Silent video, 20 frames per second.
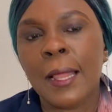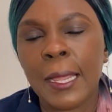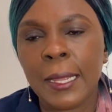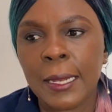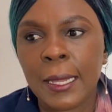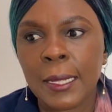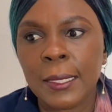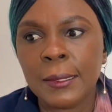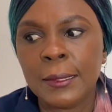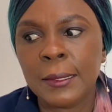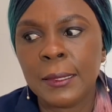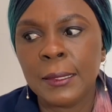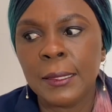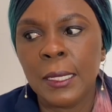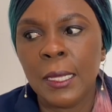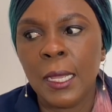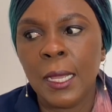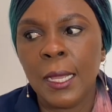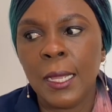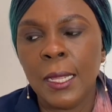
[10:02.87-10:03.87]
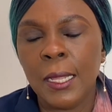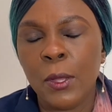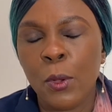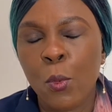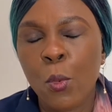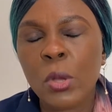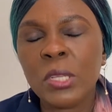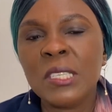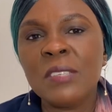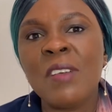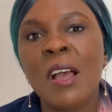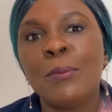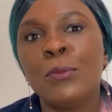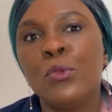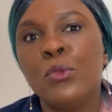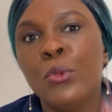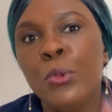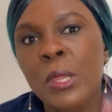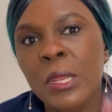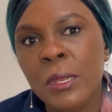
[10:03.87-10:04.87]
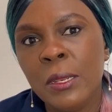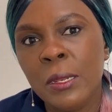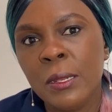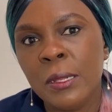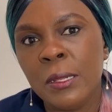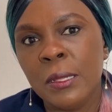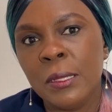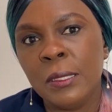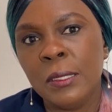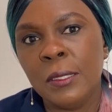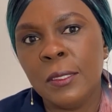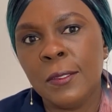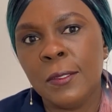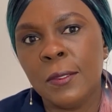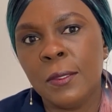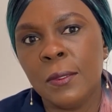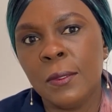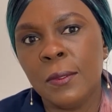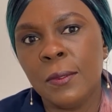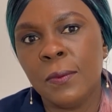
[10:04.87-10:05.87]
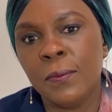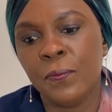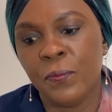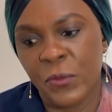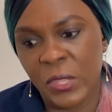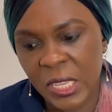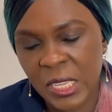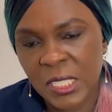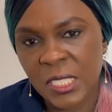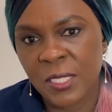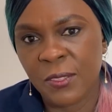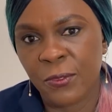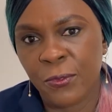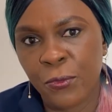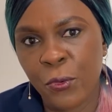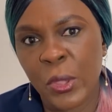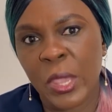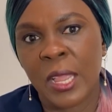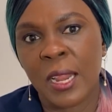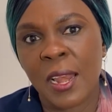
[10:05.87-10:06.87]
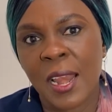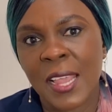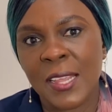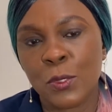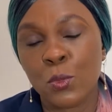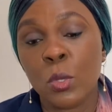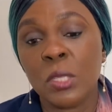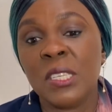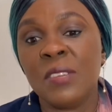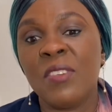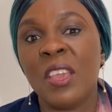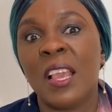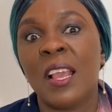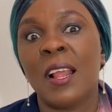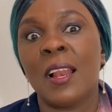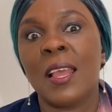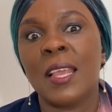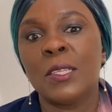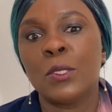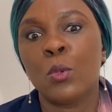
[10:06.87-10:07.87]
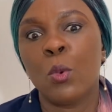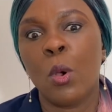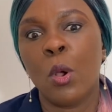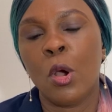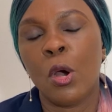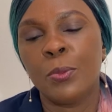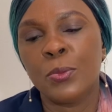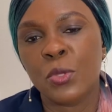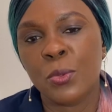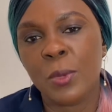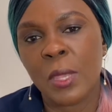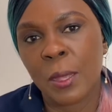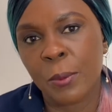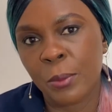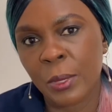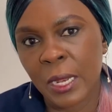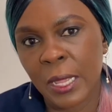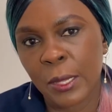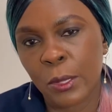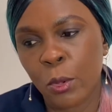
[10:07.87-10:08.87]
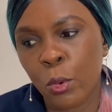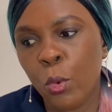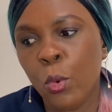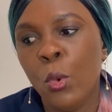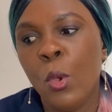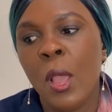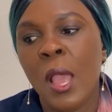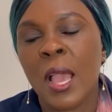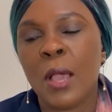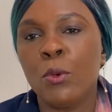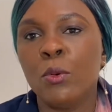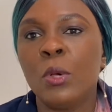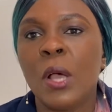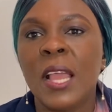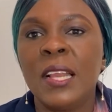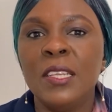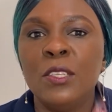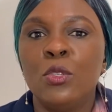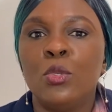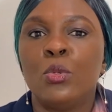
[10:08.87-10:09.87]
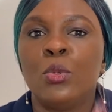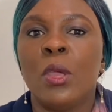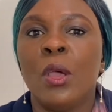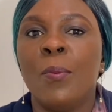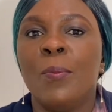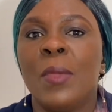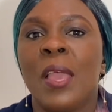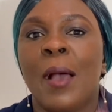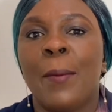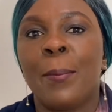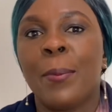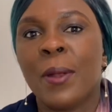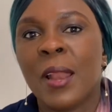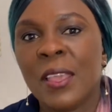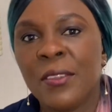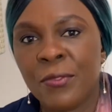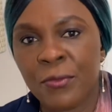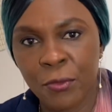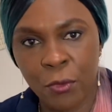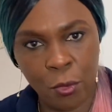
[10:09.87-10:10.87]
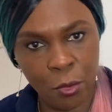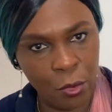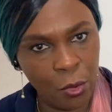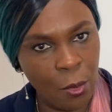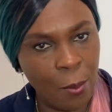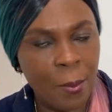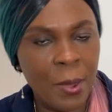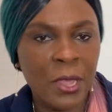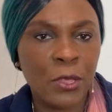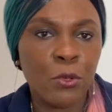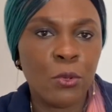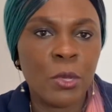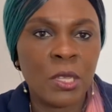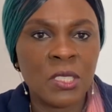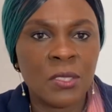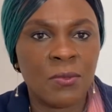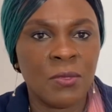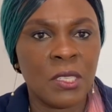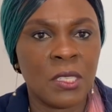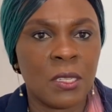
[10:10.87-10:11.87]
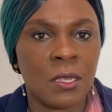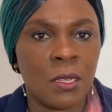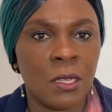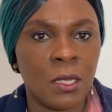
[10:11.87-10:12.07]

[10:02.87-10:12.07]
that, what if I'm doing this for a client? What if a client walk up to me and be like, oh, I need you to help me apply for my US visa,